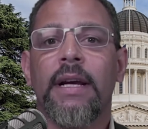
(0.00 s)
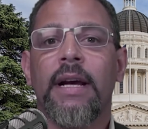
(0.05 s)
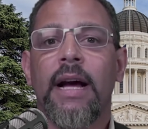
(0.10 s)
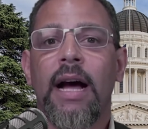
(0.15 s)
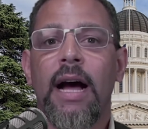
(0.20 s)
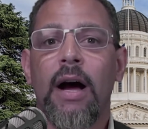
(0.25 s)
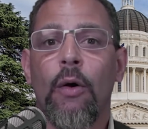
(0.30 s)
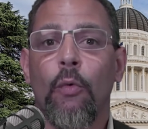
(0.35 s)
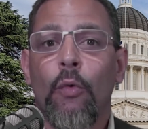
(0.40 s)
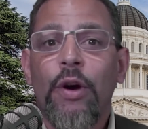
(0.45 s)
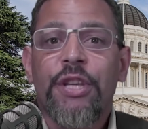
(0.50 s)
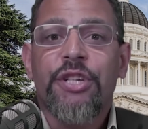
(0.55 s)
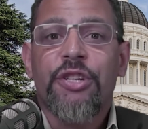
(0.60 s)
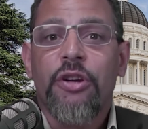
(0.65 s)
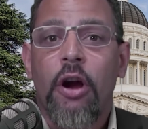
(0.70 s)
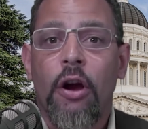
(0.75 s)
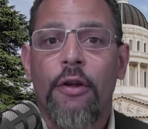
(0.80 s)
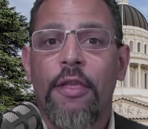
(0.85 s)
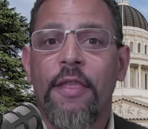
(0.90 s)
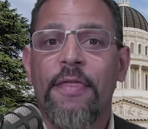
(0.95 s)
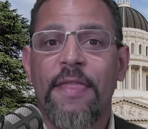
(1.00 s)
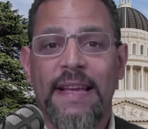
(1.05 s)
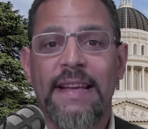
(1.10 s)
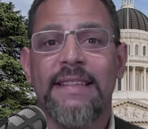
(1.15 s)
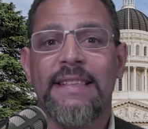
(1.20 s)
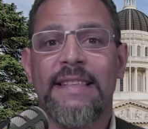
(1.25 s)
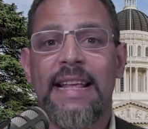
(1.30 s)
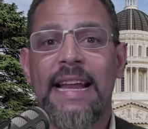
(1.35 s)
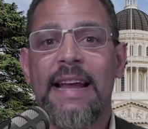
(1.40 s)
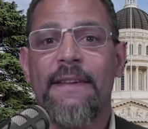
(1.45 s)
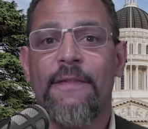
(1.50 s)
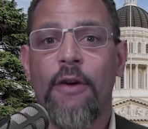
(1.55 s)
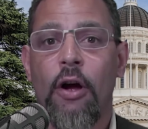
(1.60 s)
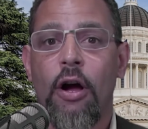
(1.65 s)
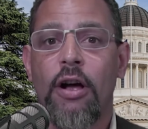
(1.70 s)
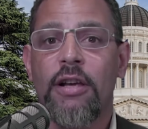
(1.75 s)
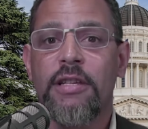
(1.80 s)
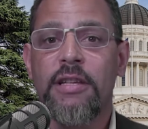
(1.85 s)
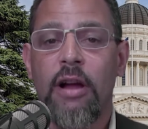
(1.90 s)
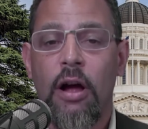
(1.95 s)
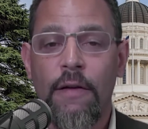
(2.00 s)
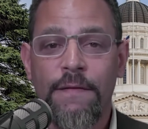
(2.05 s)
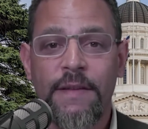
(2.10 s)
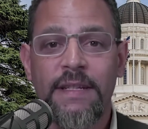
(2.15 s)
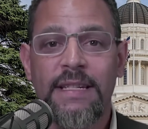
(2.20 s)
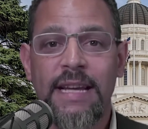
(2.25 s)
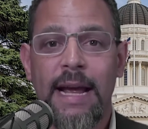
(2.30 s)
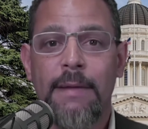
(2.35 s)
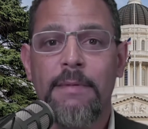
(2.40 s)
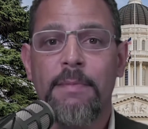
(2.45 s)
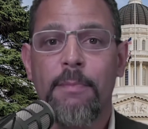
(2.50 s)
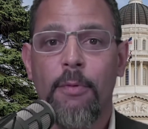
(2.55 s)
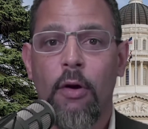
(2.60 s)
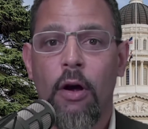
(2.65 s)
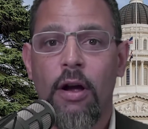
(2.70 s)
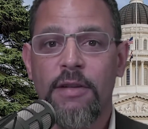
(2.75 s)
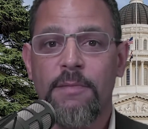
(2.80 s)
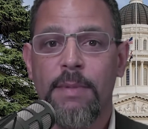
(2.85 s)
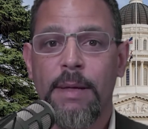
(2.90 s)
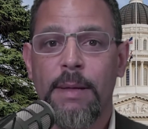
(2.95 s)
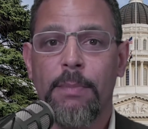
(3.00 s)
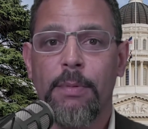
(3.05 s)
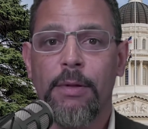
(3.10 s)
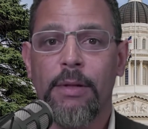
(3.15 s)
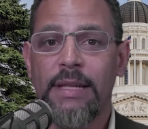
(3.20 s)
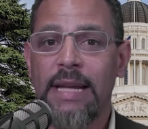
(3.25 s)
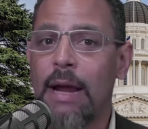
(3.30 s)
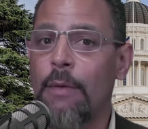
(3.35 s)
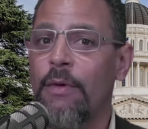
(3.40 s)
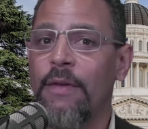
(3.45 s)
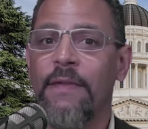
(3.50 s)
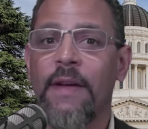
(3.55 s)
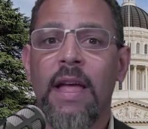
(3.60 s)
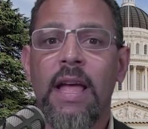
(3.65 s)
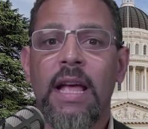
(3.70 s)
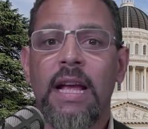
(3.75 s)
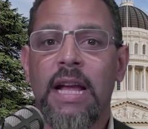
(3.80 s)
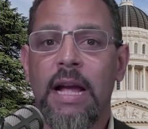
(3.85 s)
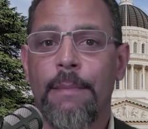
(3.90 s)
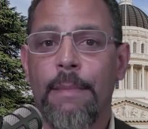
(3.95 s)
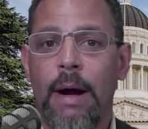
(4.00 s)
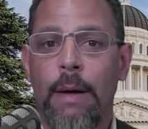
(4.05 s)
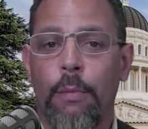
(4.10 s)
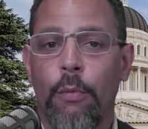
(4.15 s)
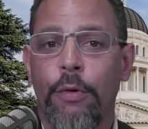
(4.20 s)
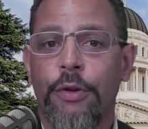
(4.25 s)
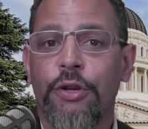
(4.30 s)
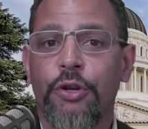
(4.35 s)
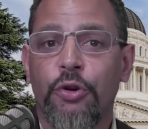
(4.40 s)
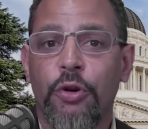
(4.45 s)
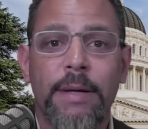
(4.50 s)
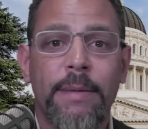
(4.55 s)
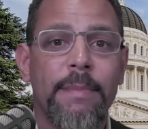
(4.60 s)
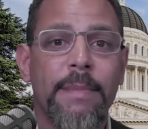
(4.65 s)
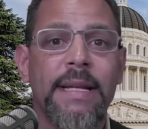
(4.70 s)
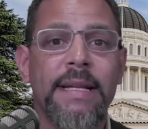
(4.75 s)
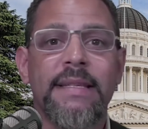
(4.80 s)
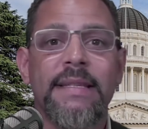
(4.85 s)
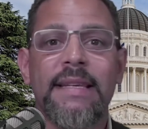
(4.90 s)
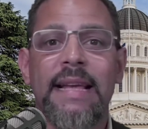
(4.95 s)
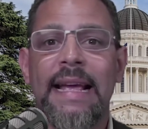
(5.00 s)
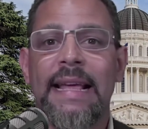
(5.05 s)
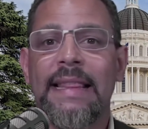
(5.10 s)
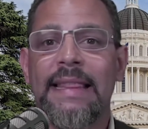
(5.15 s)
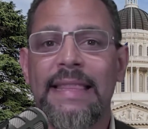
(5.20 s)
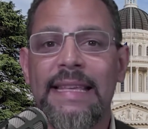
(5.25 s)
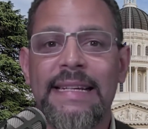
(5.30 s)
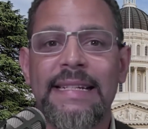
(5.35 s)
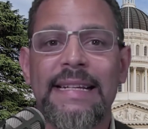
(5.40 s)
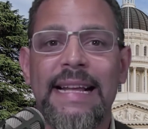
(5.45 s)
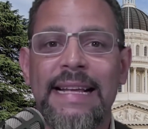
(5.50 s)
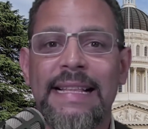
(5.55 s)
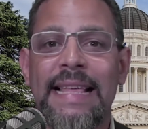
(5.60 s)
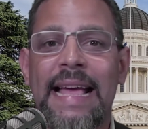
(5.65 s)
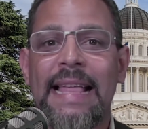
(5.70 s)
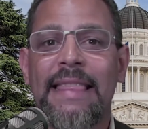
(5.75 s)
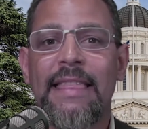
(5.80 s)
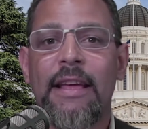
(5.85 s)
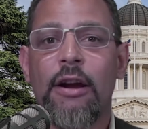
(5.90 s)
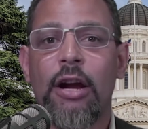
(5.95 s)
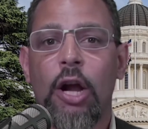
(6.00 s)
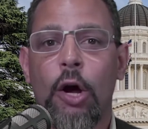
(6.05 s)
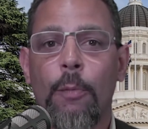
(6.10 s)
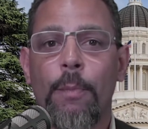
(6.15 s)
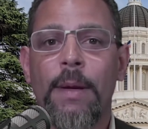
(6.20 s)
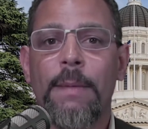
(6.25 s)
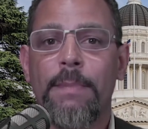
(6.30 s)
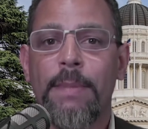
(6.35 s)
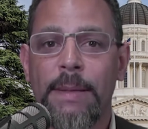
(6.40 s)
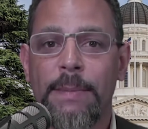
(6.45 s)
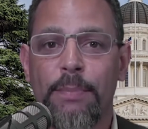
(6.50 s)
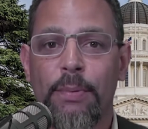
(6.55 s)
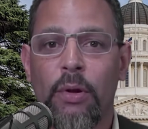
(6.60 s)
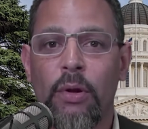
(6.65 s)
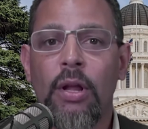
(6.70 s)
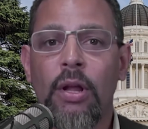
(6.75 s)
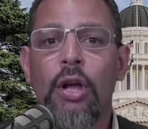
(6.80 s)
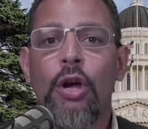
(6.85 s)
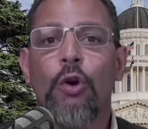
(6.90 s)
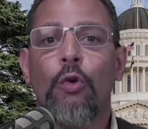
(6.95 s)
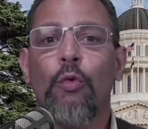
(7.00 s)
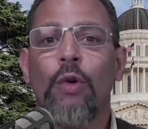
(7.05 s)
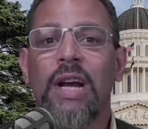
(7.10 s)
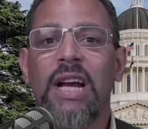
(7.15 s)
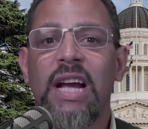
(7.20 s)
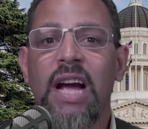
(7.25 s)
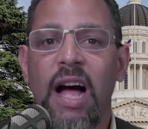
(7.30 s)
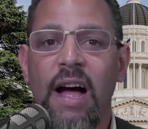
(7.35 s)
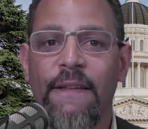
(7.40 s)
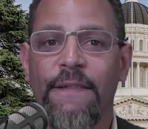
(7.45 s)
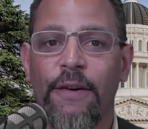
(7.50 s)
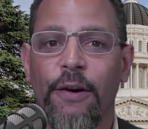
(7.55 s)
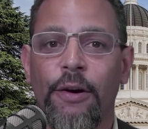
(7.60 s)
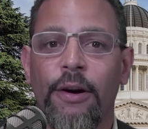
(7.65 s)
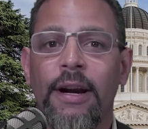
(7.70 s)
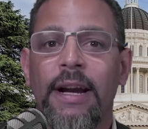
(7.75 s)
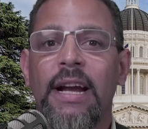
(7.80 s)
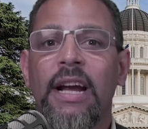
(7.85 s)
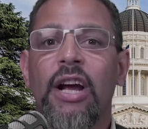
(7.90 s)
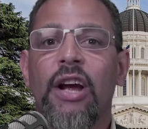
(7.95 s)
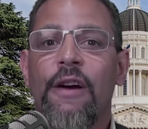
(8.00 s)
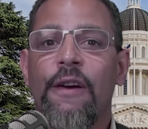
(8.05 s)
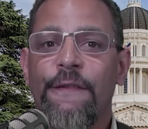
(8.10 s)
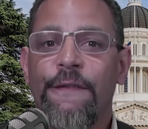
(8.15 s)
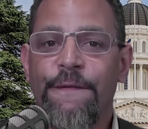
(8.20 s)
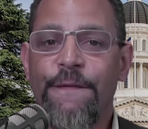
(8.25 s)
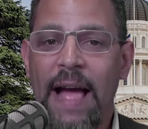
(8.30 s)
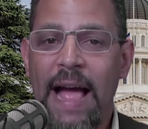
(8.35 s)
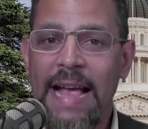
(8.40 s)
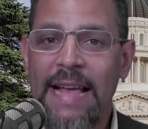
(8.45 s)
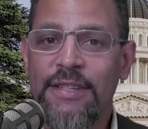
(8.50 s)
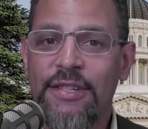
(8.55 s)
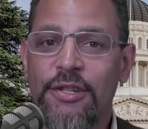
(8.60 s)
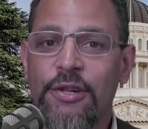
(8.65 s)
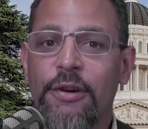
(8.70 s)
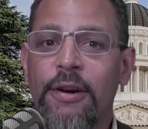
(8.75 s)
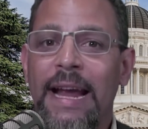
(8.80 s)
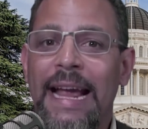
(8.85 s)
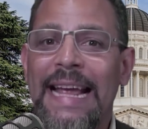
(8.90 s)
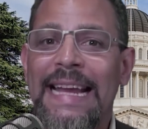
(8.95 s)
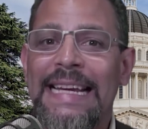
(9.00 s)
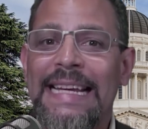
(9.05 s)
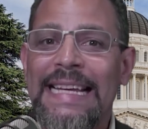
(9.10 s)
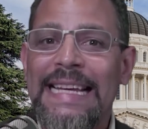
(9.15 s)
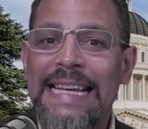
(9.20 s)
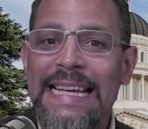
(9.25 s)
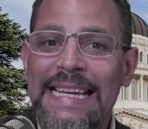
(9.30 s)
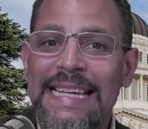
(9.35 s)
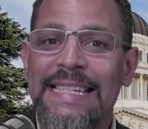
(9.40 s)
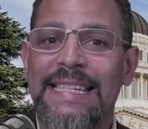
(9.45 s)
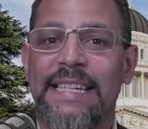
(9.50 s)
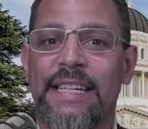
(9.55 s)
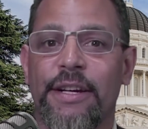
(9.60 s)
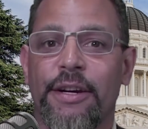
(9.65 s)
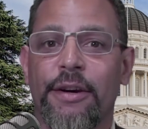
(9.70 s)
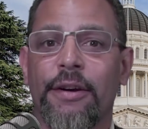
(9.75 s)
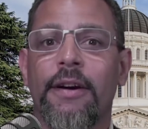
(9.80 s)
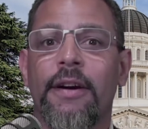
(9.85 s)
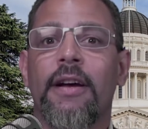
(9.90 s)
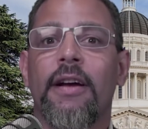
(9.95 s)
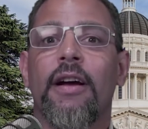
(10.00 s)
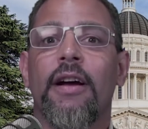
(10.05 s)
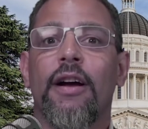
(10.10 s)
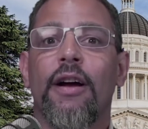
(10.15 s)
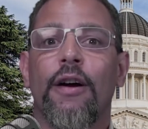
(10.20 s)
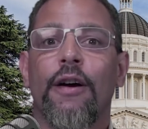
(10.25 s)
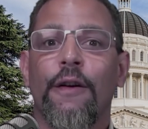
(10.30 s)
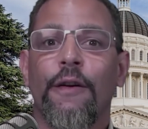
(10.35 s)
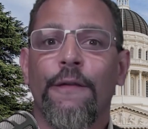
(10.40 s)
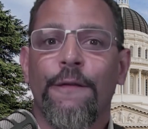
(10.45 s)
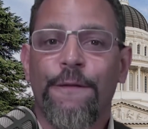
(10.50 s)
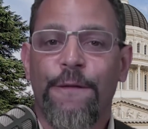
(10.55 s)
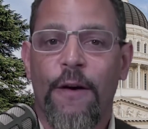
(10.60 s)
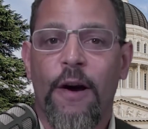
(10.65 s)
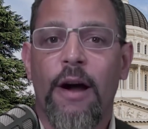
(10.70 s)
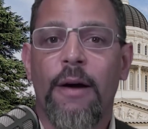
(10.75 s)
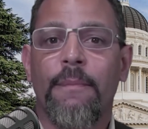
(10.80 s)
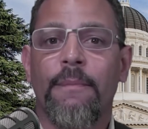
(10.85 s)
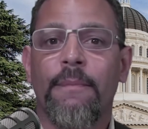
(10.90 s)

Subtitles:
which are the things that have oftentimes caused people to die. We've come up with treatments and things like that are helping people recover faster and easier from